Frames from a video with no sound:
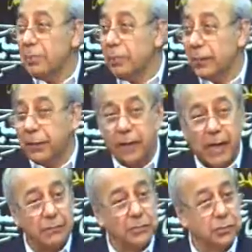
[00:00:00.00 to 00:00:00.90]
People
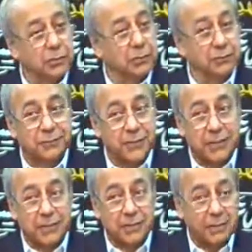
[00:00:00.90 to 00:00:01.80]
come to
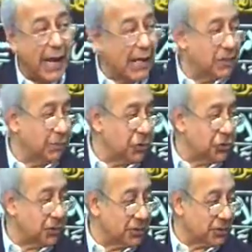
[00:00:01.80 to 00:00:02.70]
visit
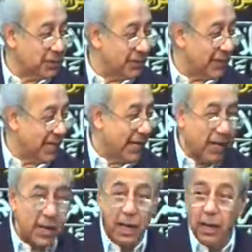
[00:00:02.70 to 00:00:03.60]
exhibitions in
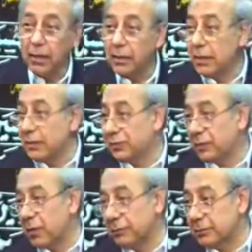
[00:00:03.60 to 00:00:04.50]
India
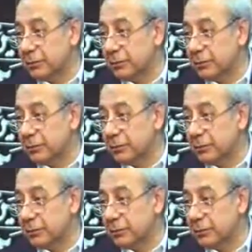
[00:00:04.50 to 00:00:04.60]
from